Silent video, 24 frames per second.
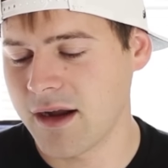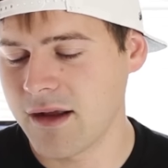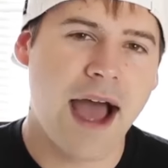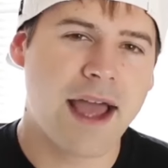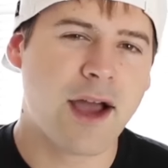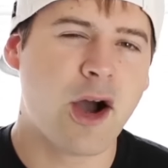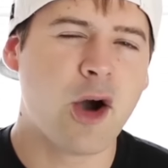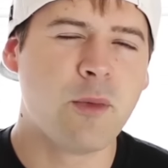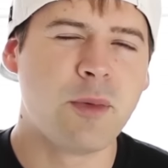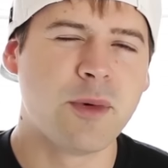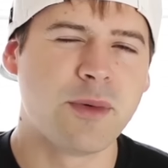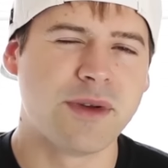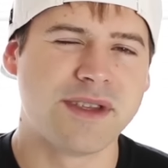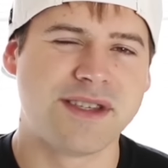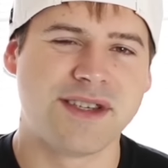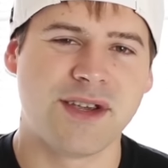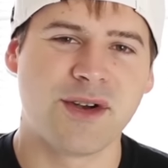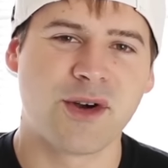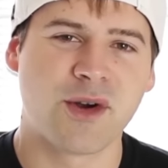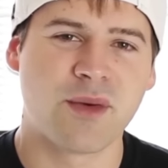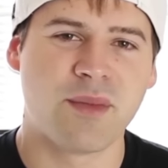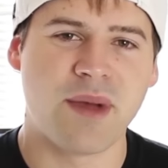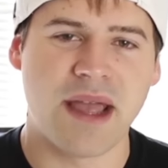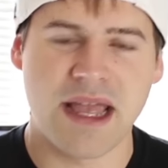I hope it was
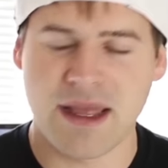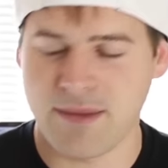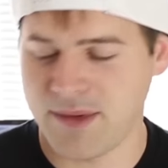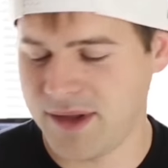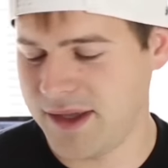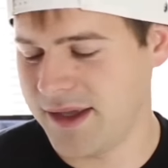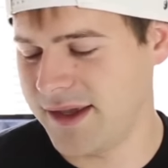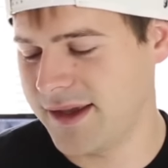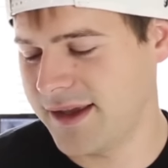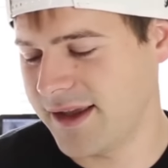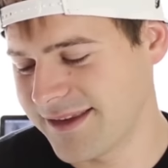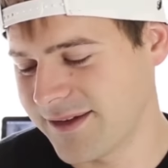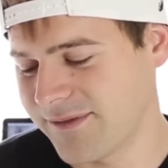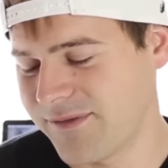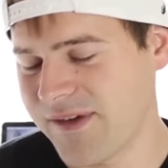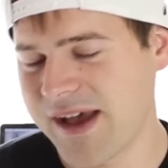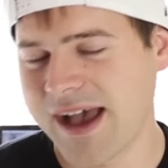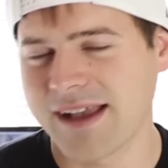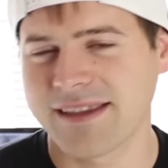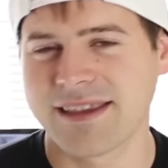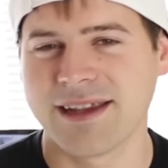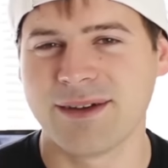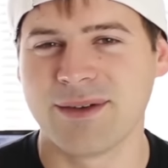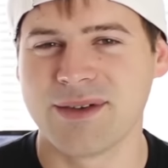your baby. The
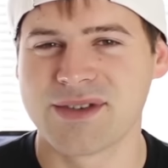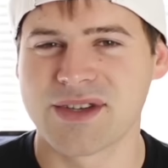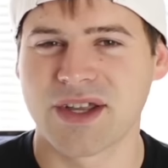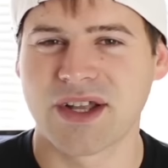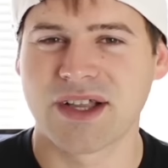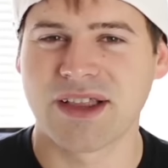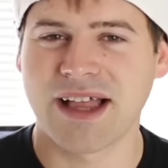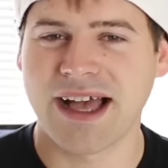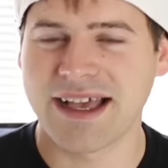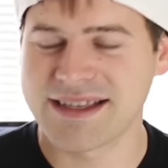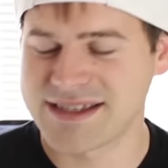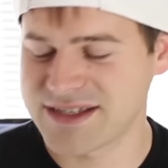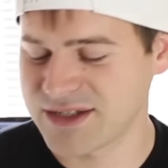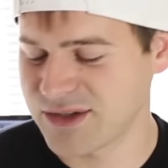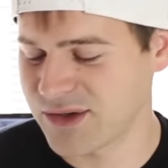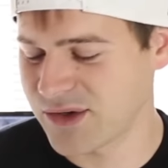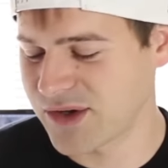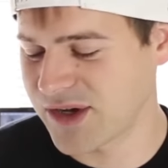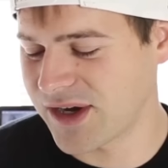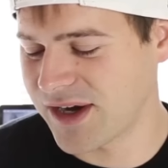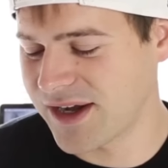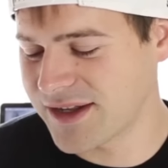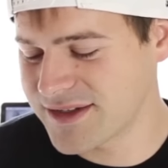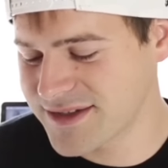fact that it was a classical
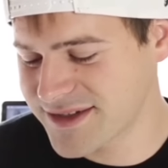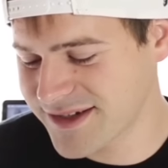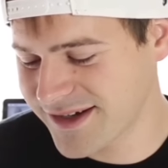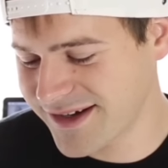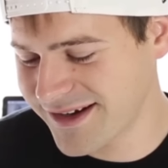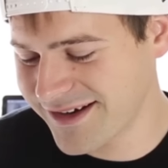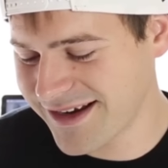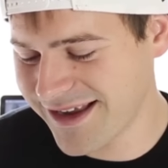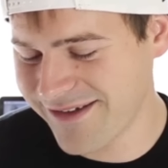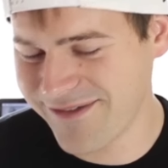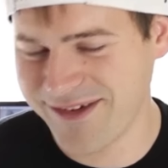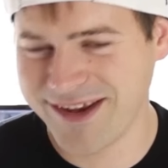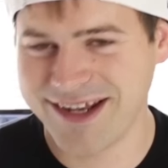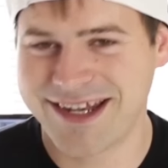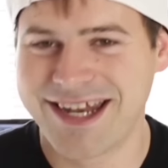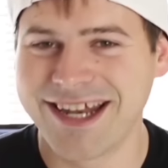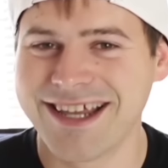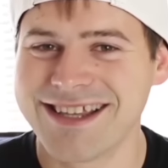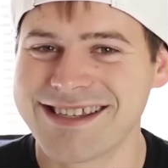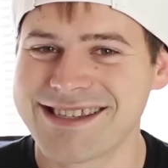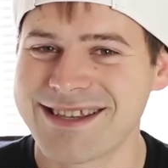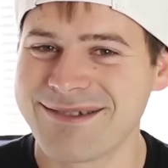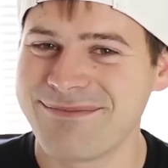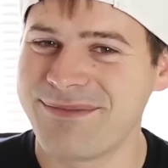concert, I mean,
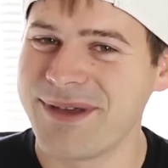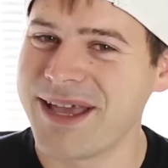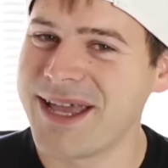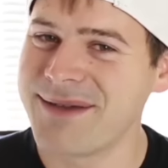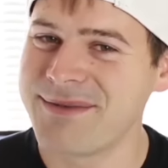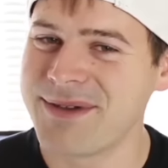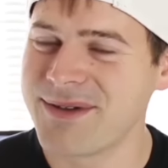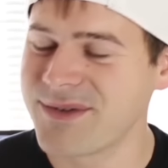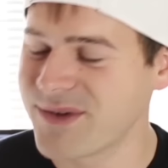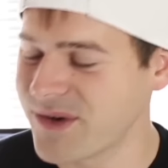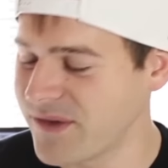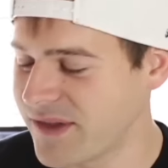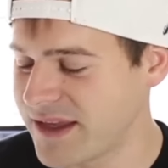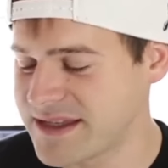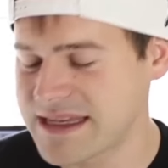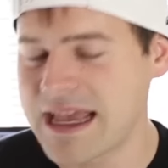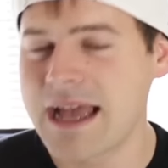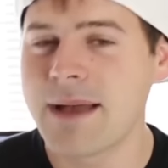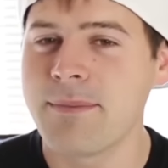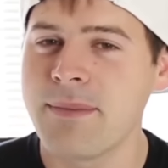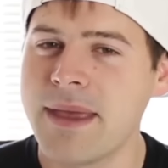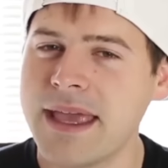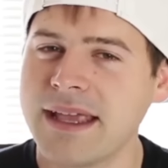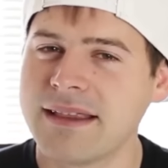does
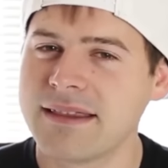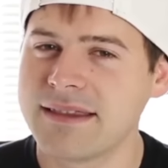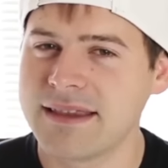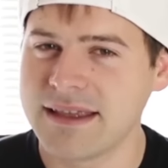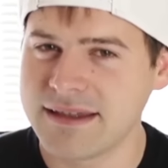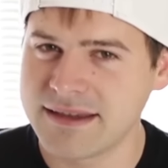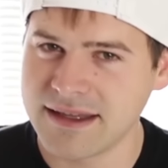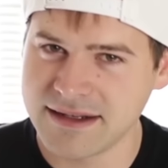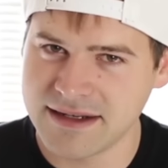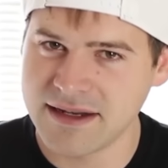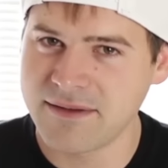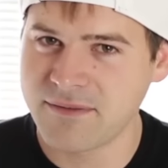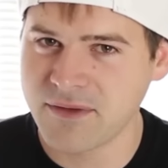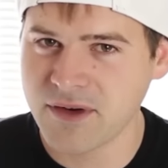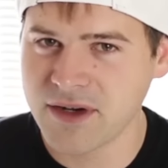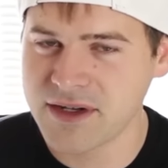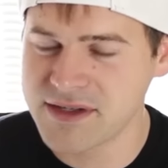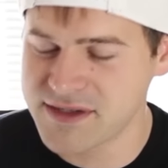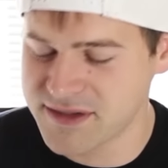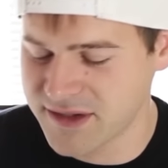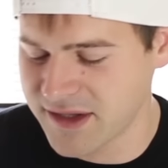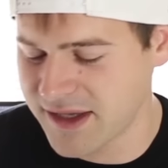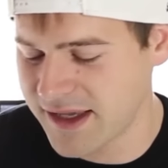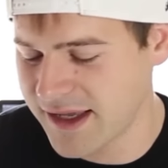that make the
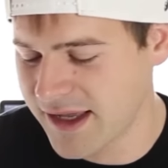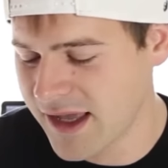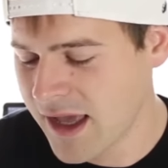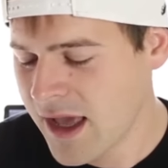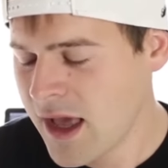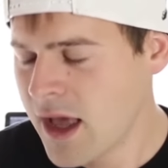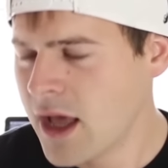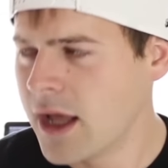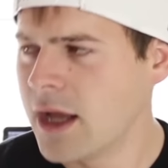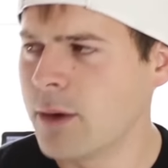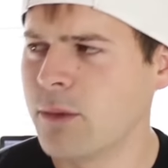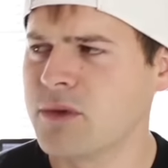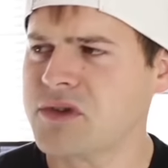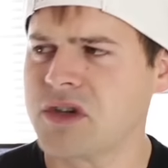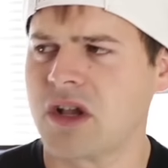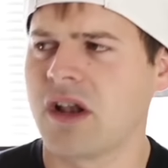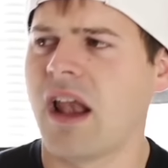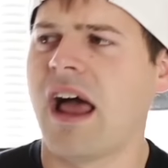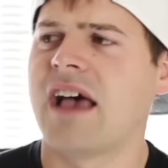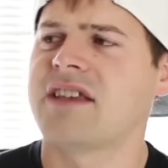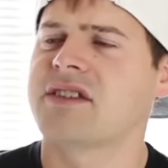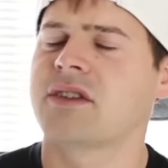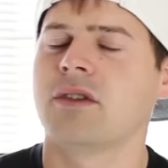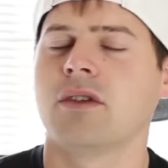difference? Like, it was a
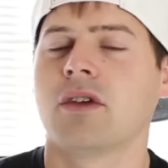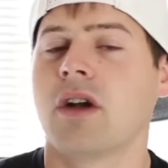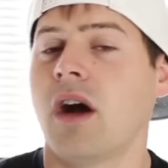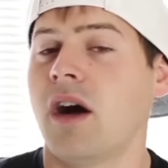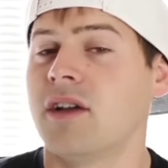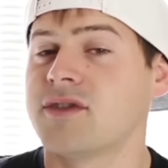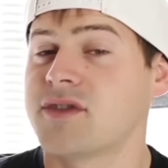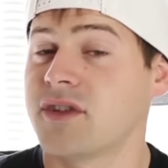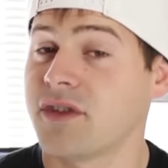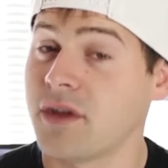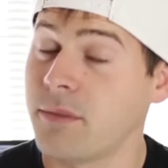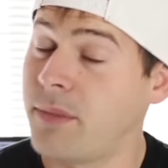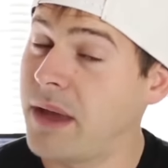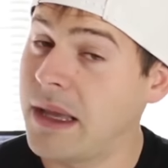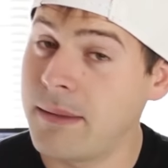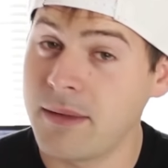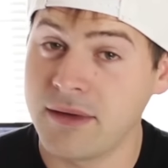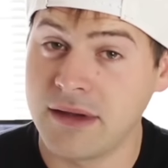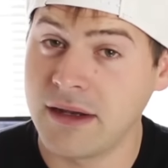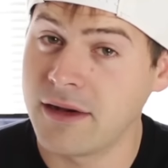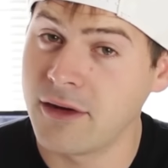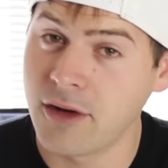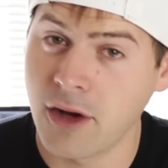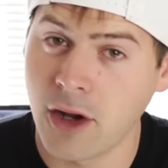classical concert, the baby
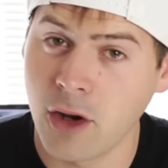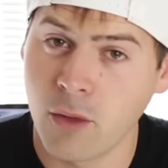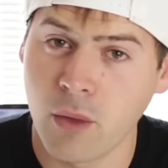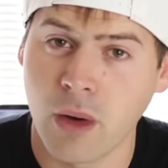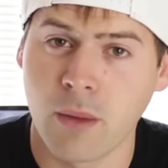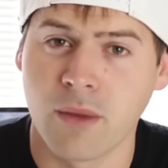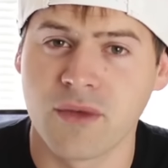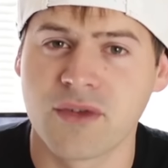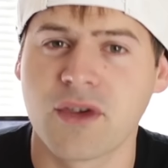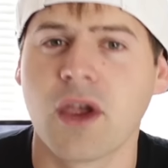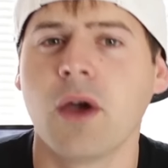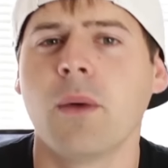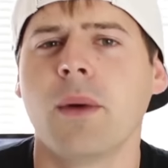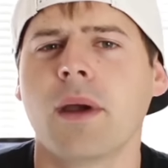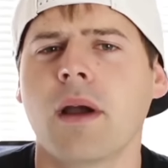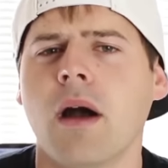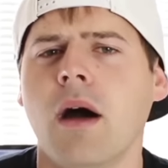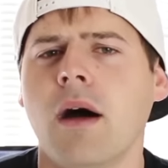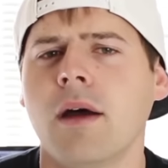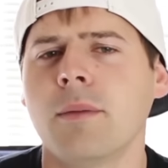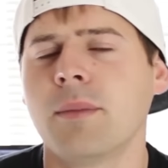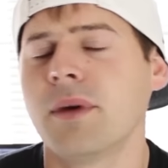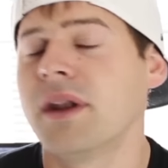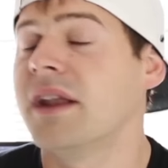didn't know what was going
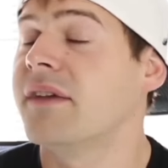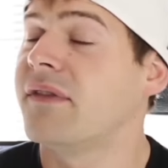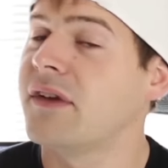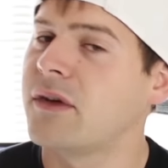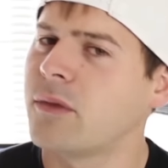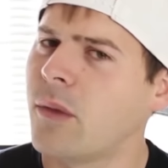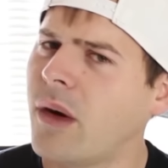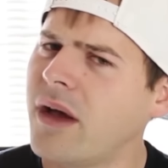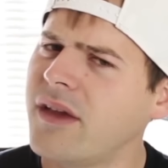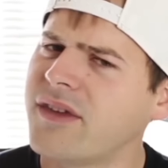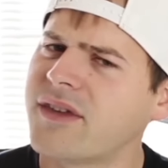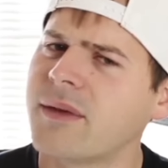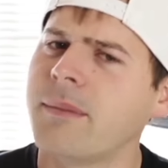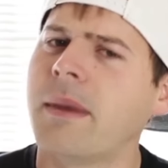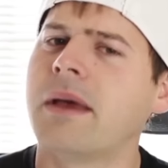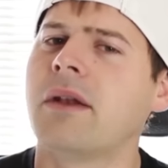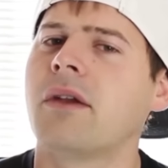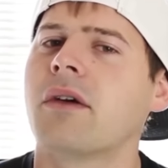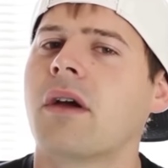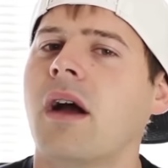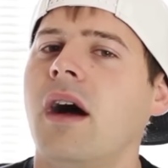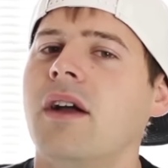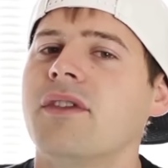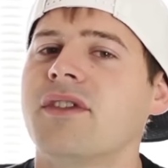on, but if it was a
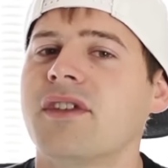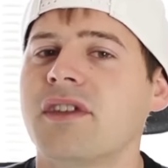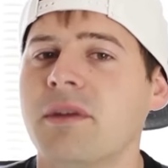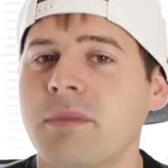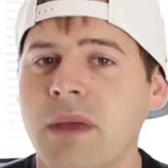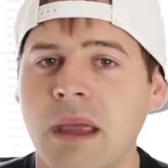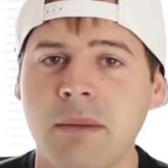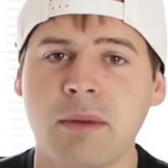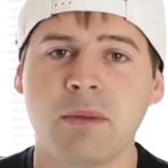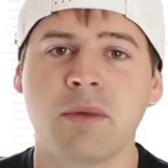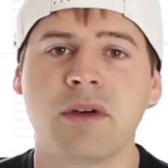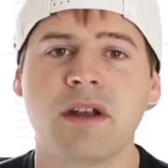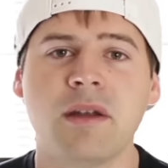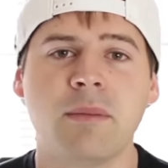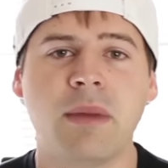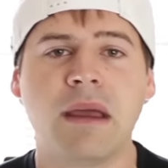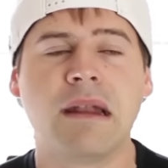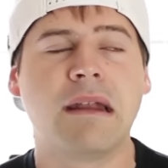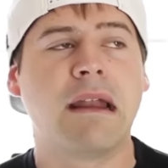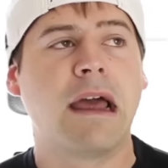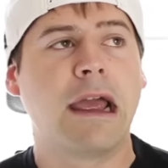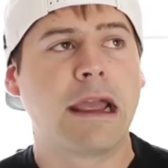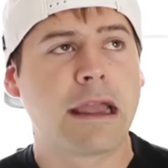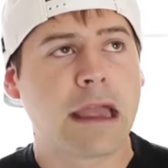metal concert, the baby would have
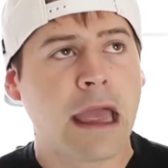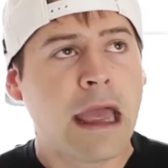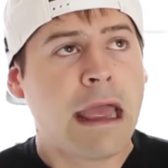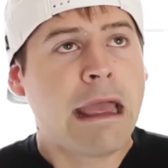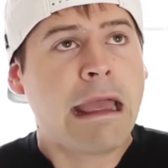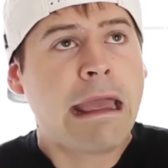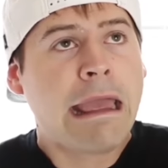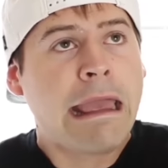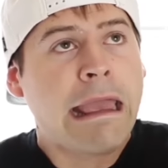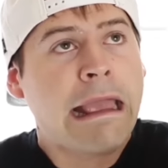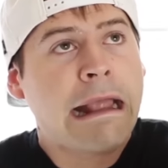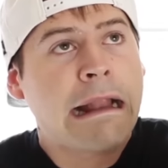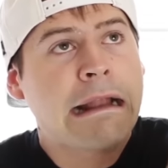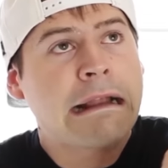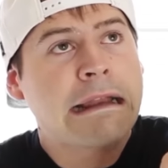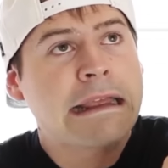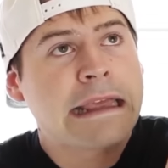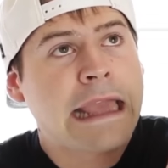been like, hell